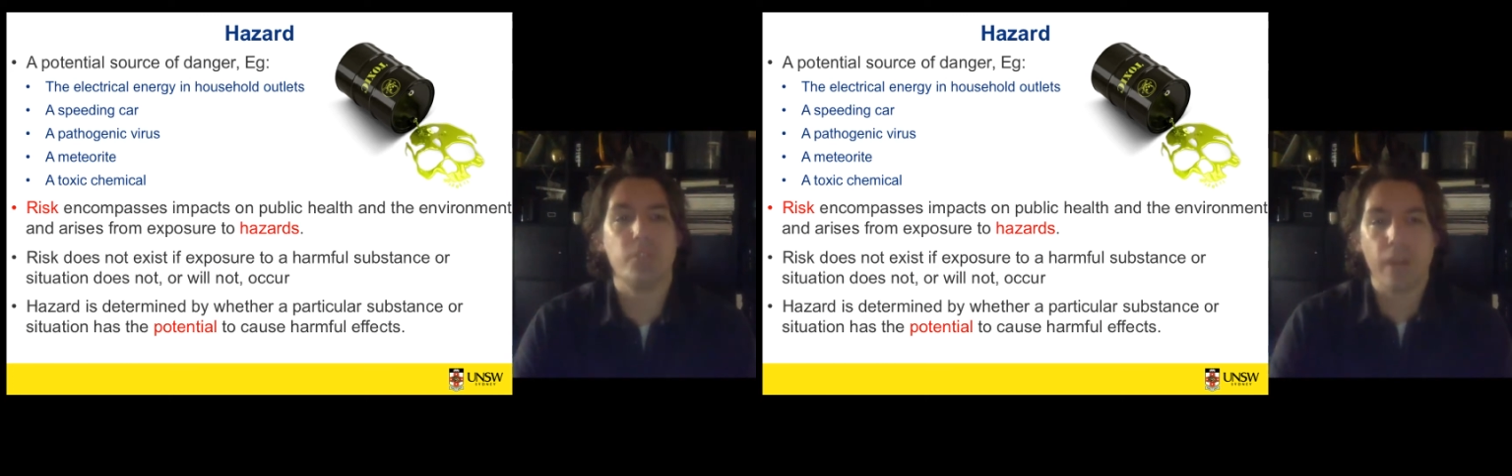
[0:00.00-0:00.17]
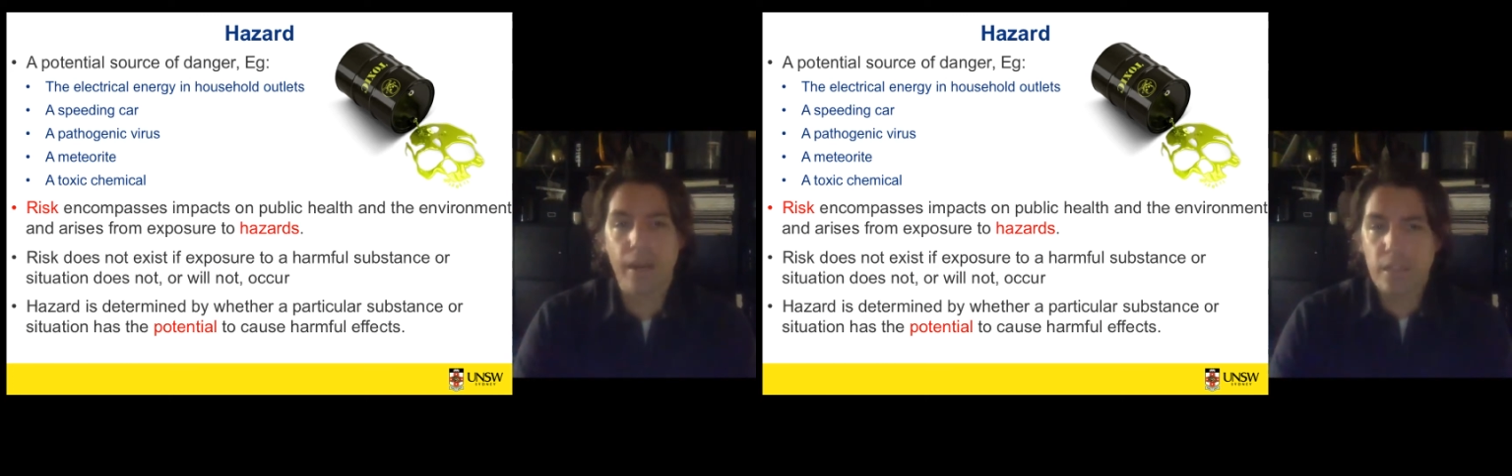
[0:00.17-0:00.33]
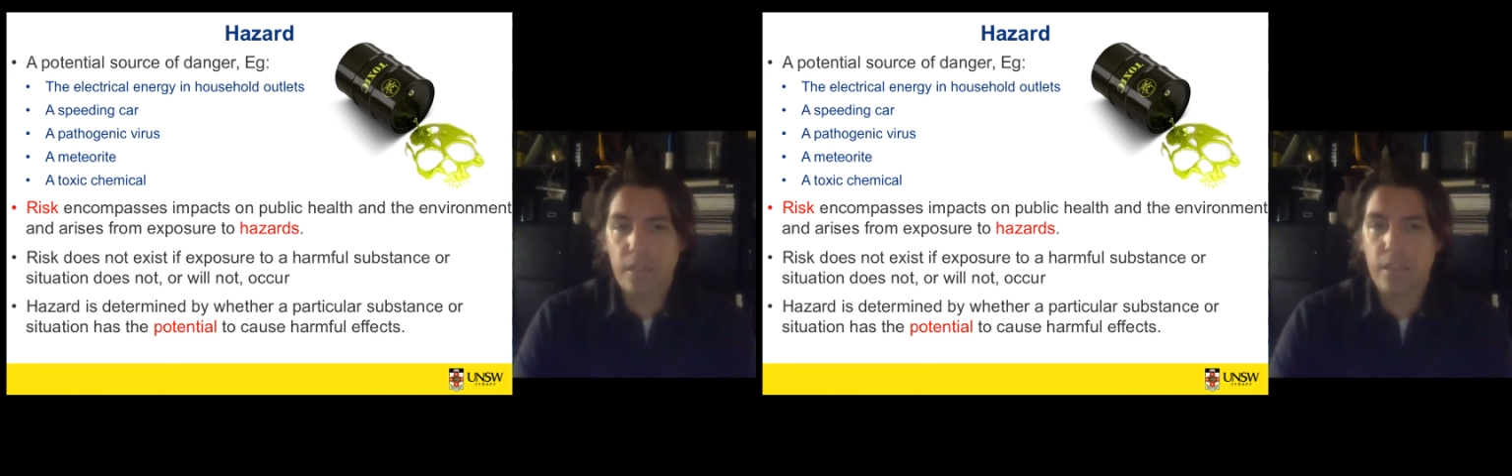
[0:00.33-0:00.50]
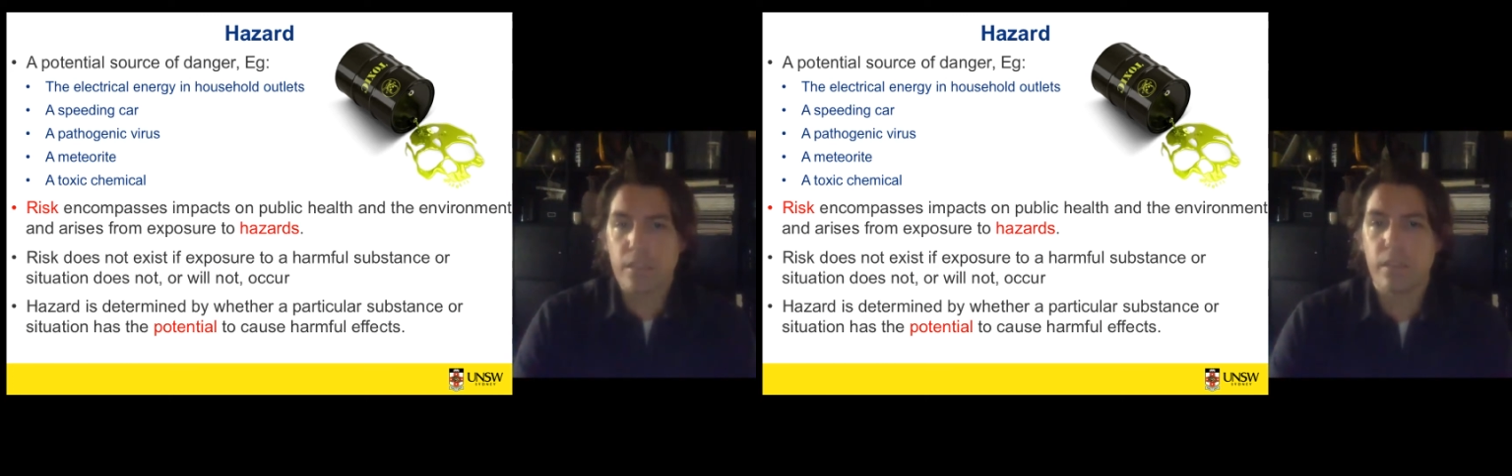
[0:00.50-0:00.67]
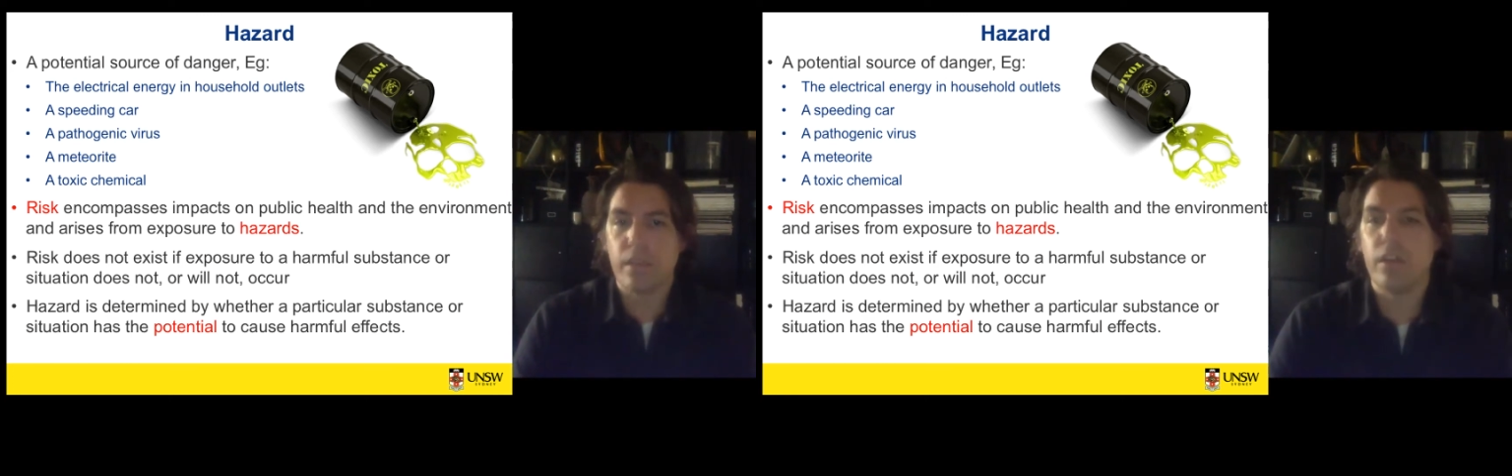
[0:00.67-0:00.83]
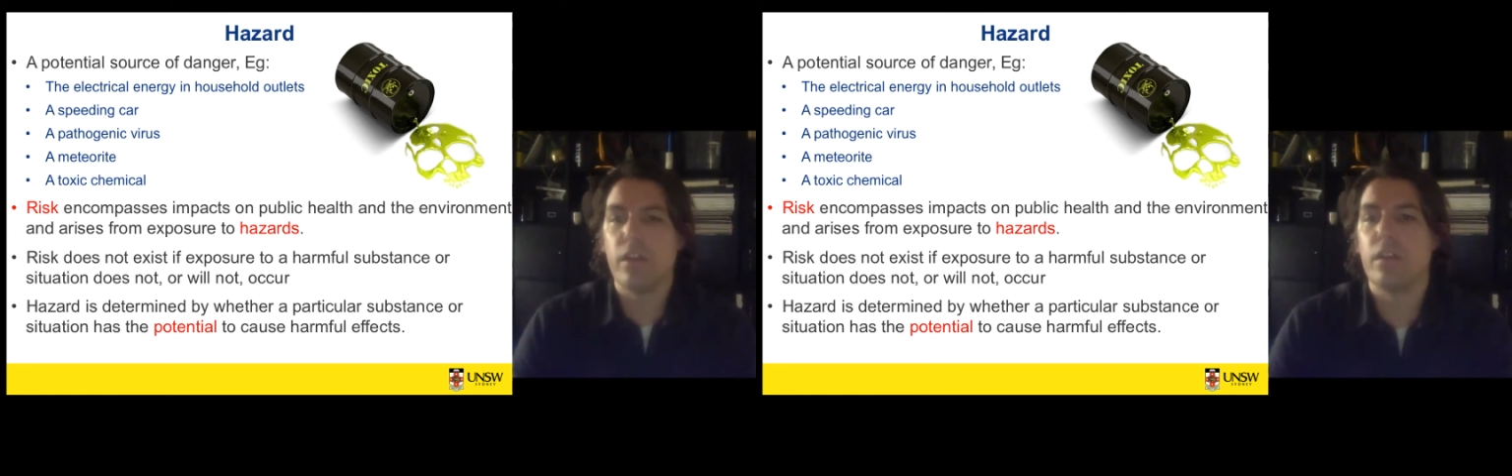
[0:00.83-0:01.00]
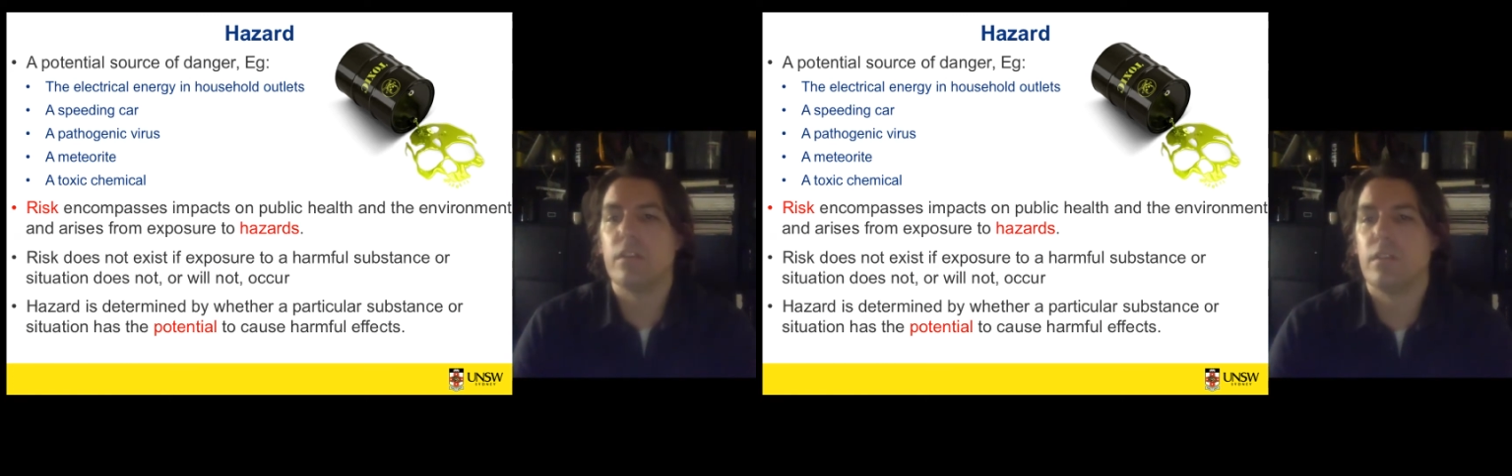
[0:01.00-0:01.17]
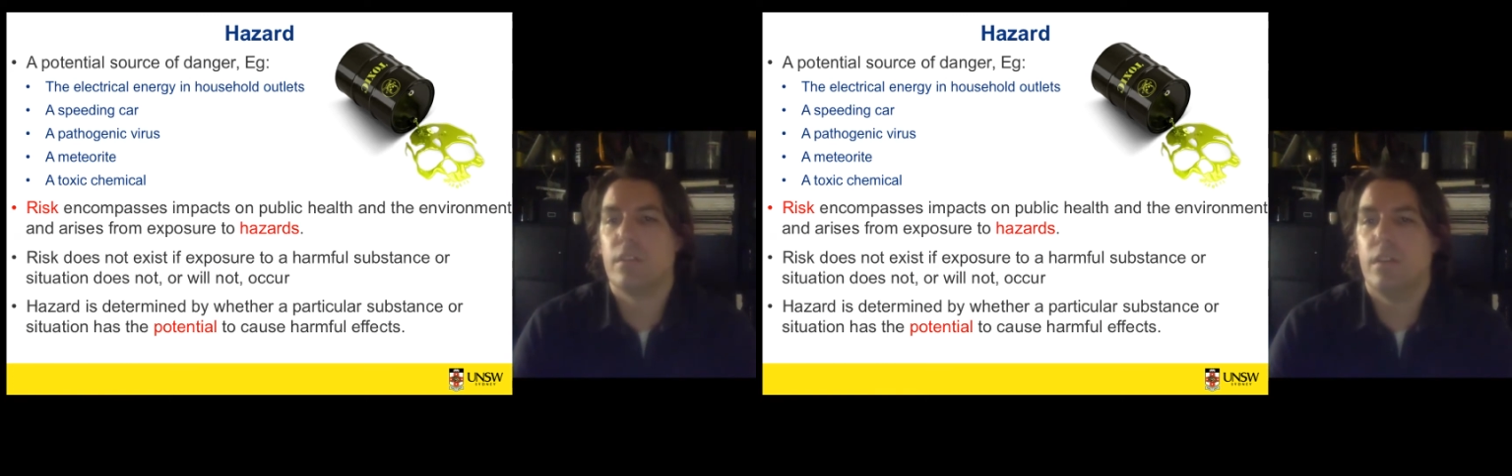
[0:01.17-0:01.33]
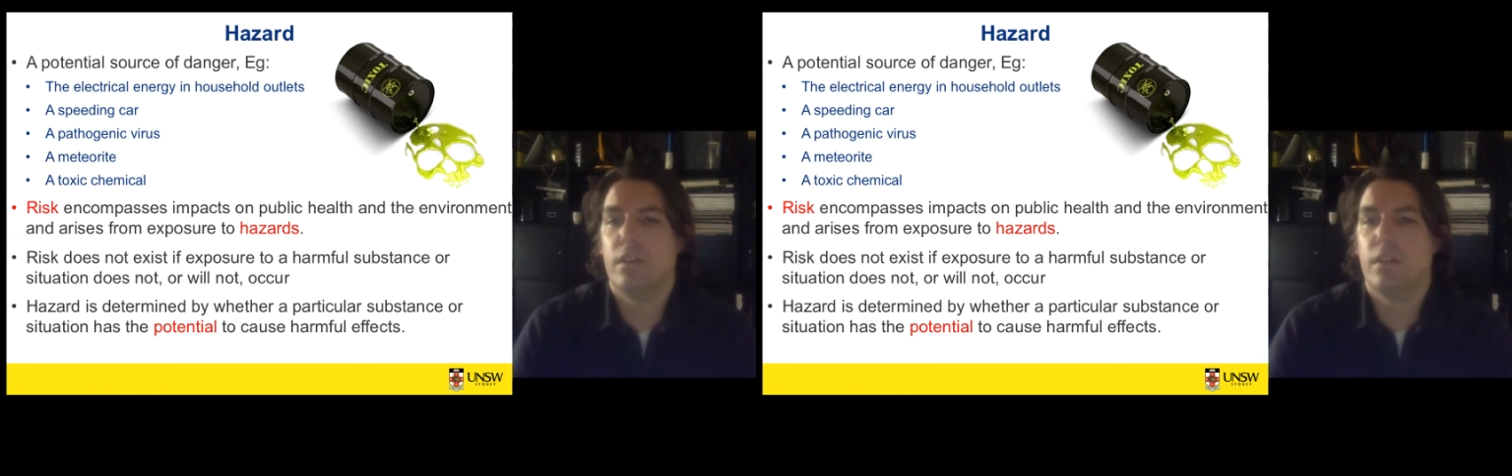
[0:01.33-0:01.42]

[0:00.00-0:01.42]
crashing into the earth